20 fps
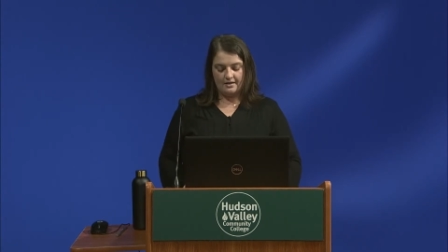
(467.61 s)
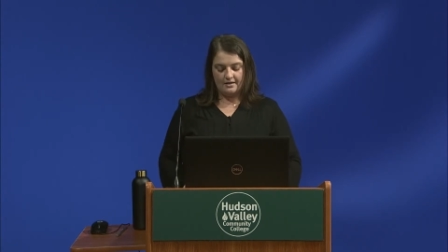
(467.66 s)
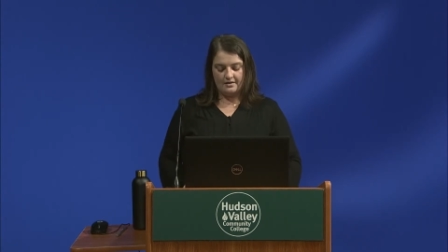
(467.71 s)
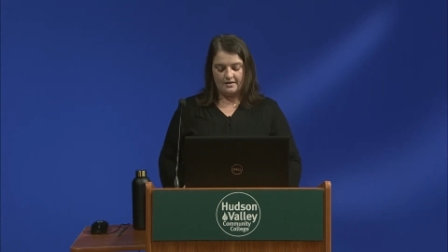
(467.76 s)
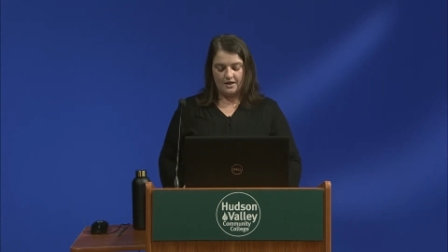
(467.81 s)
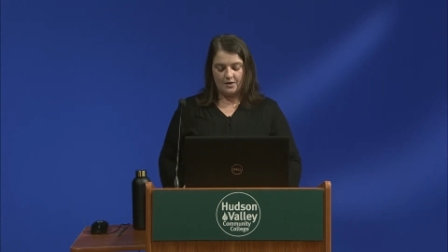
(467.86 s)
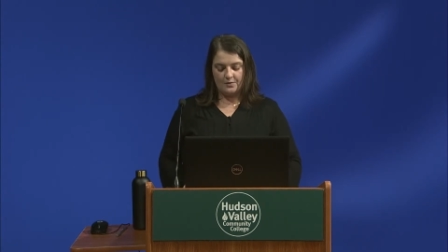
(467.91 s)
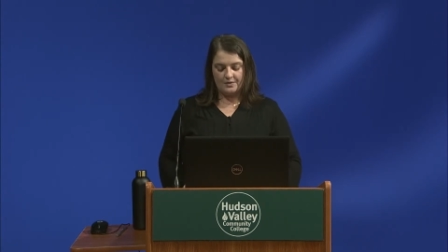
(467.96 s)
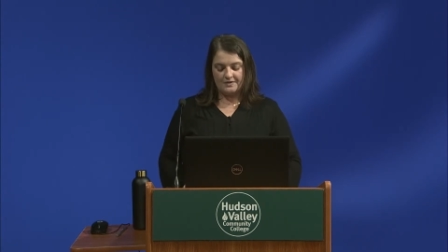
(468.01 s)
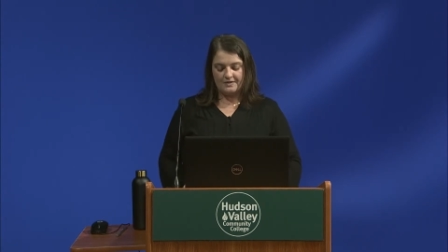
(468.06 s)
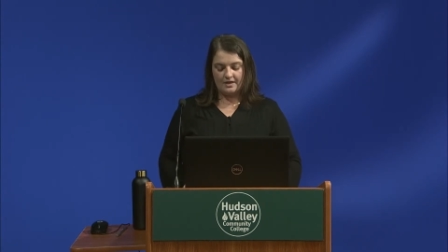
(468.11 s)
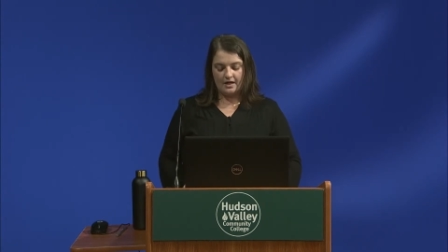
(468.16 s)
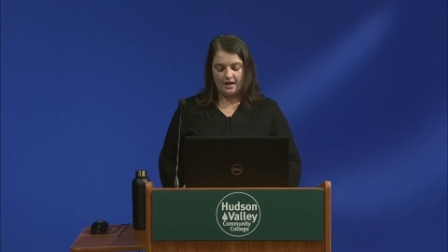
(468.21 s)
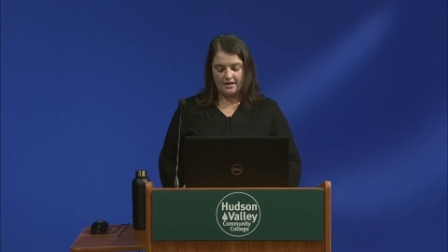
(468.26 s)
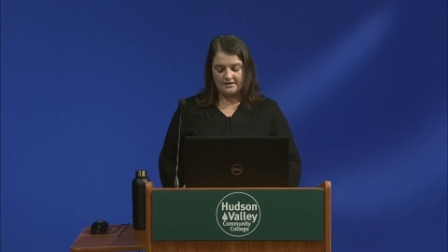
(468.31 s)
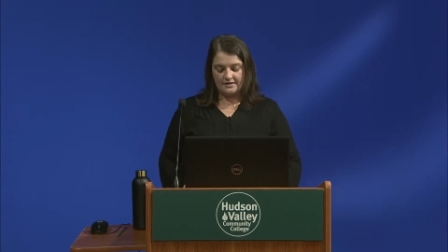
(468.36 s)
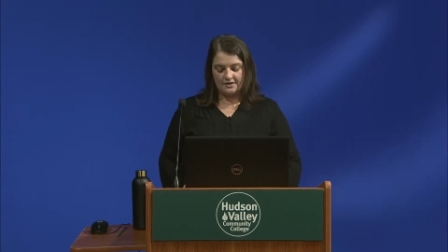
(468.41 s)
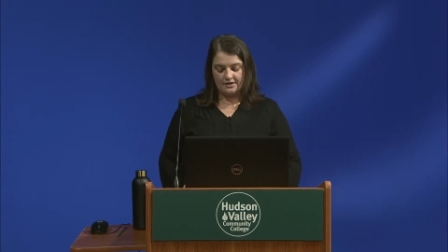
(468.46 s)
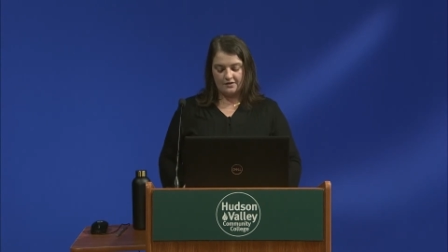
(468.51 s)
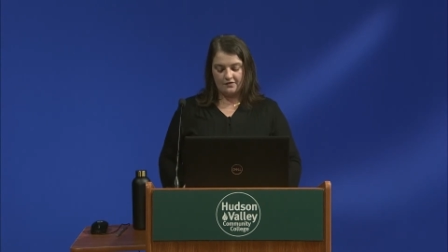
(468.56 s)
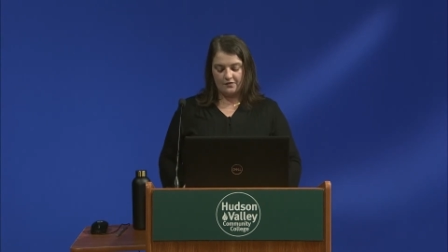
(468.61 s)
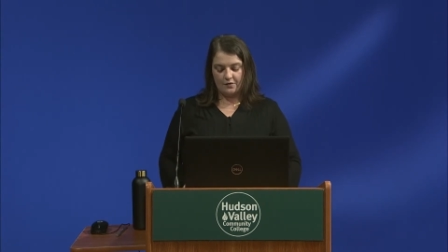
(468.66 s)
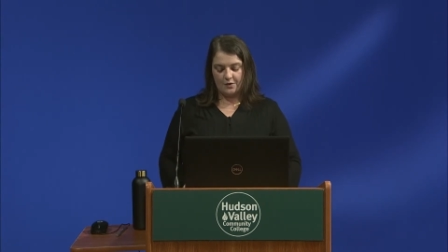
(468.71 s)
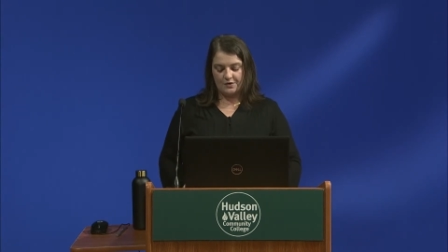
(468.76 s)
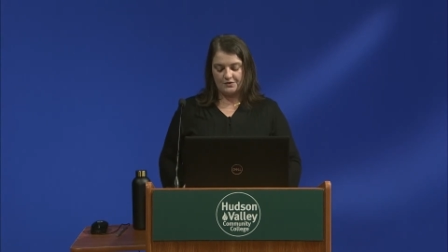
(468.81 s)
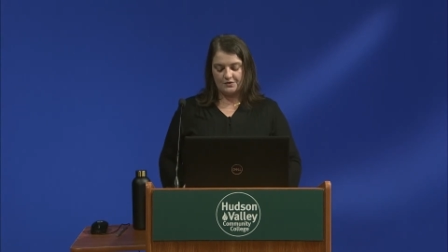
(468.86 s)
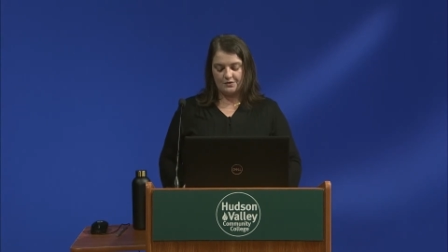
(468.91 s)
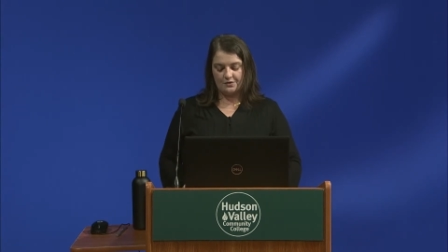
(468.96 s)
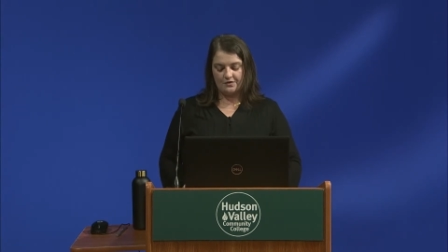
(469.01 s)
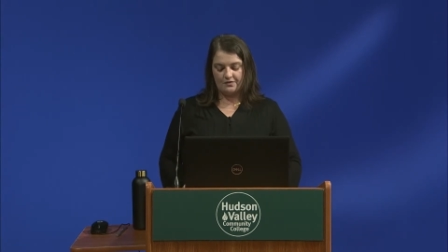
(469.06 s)
that was constantly
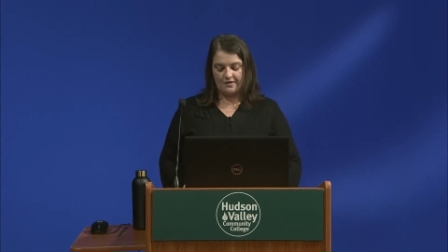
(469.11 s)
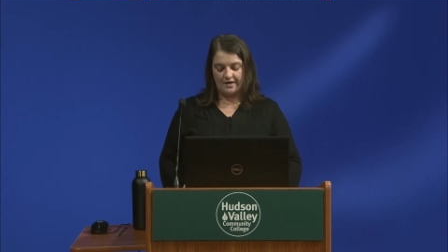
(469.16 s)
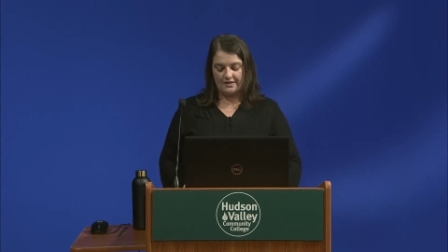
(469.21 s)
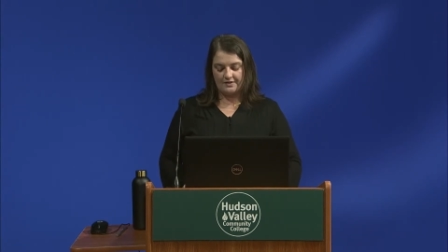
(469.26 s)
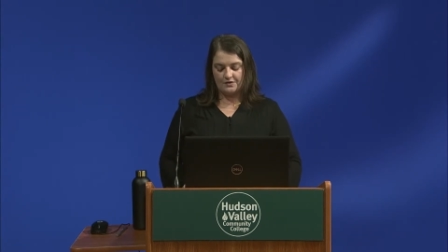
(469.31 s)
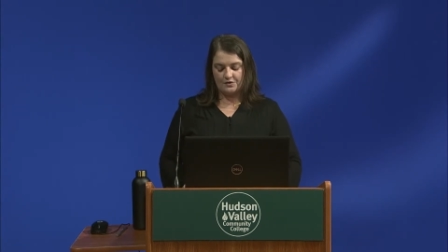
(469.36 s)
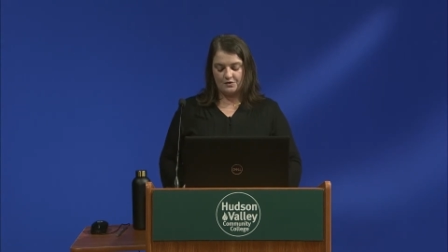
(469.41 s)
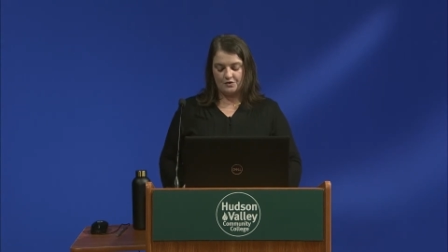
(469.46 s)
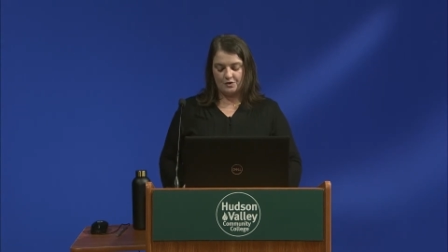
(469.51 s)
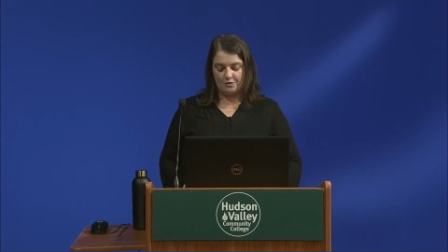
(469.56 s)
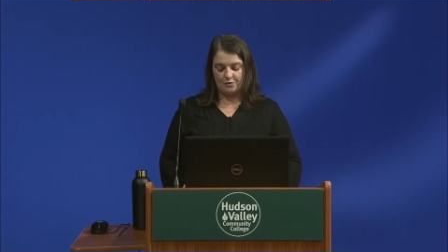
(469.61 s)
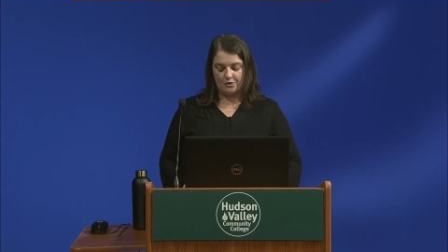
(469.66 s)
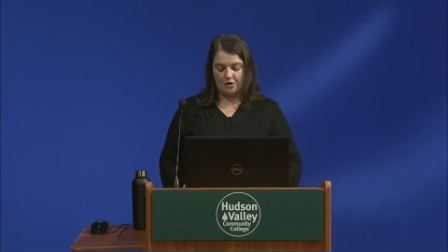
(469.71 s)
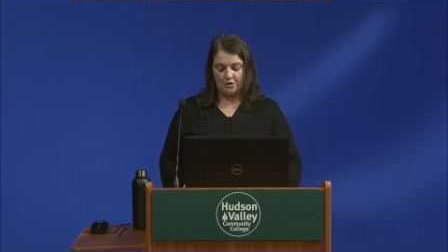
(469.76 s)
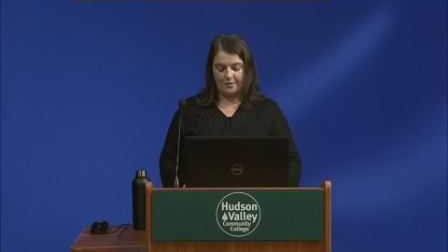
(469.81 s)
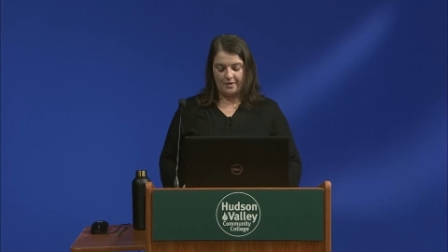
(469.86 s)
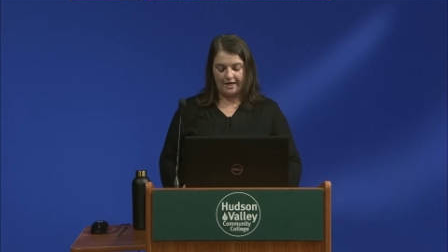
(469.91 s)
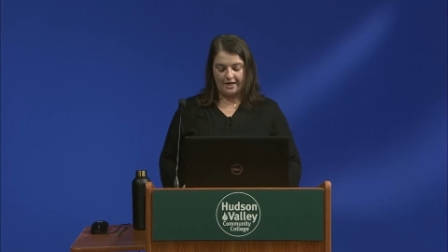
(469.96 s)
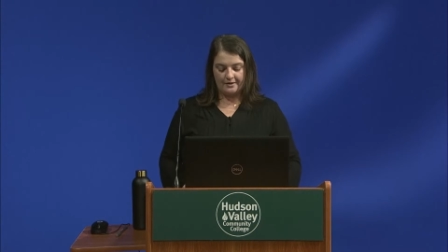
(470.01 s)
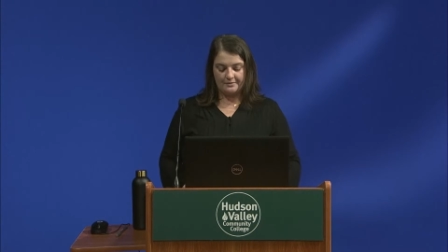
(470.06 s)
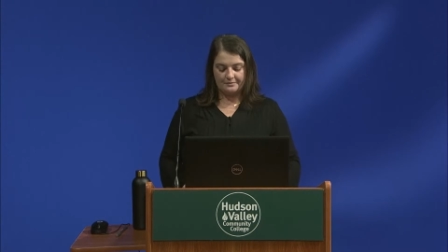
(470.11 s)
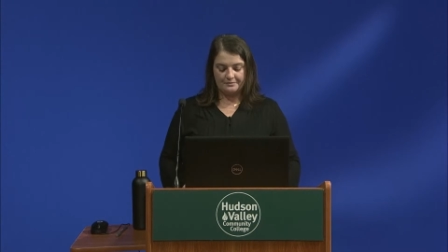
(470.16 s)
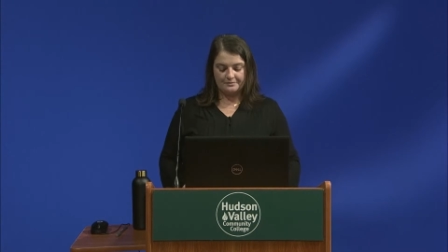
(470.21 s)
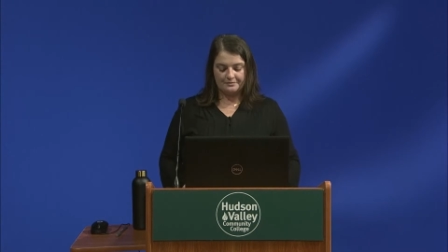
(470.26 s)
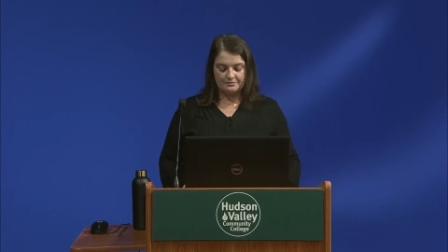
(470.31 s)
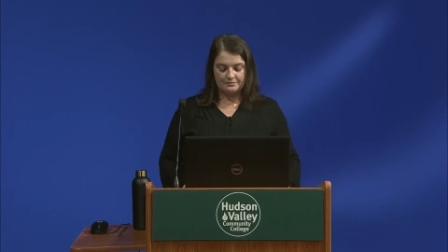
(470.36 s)
forced through the vents using propane.